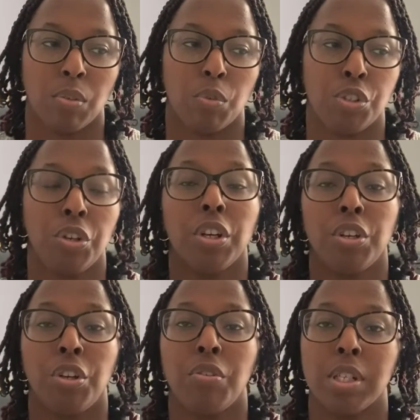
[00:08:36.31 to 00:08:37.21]
what you
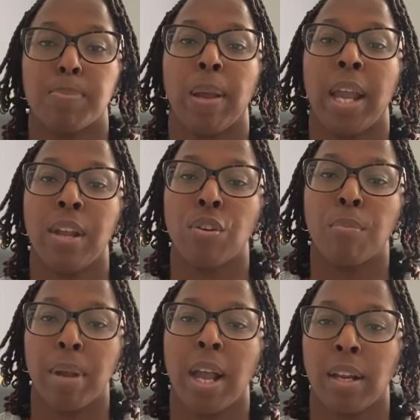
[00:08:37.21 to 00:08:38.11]
can do is pay your
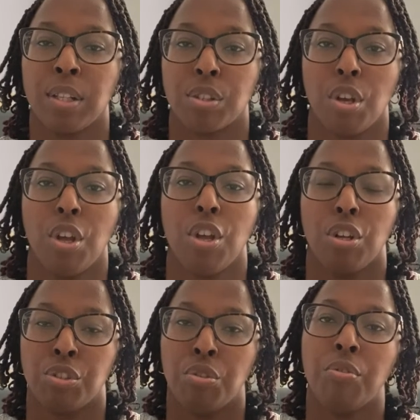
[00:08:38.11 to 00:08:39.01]
balance
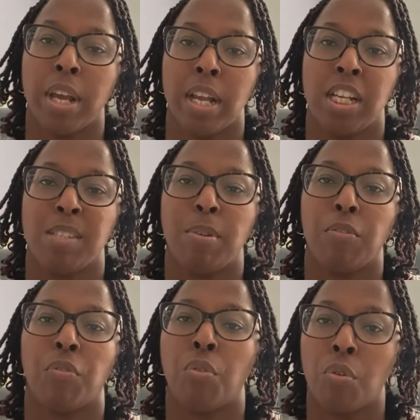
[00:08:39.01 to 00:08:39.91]
2 days
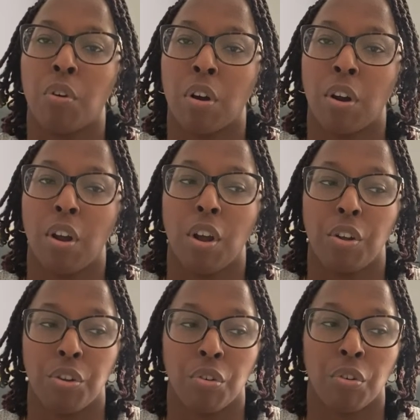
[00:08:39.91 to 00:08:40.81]
before
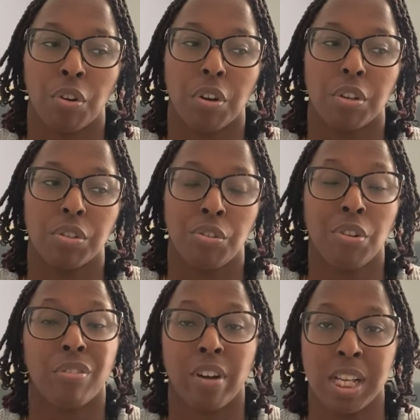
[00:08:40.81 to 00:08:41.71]
2
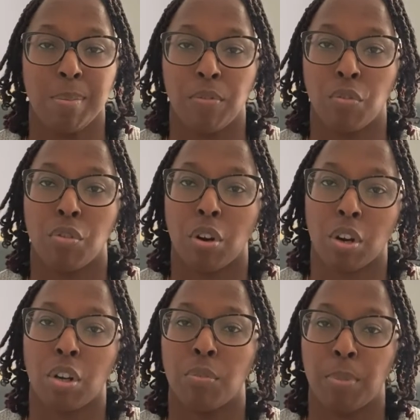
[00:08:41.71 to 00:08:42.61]
to 3 days before
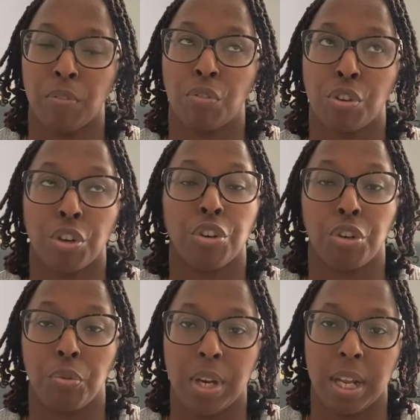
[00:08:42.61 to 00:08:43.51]
your
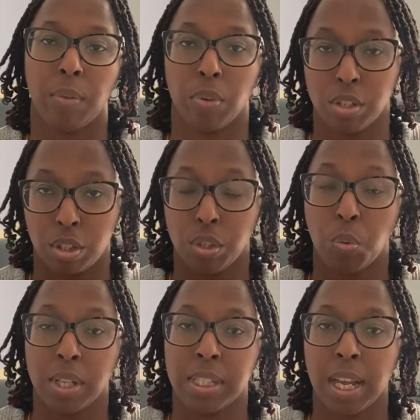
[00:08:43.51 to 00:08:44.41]
due date, which is the
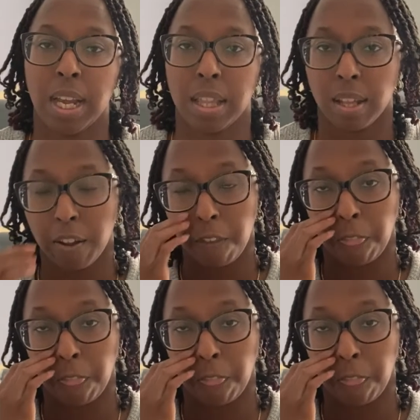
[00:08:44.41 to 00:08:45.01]
28th.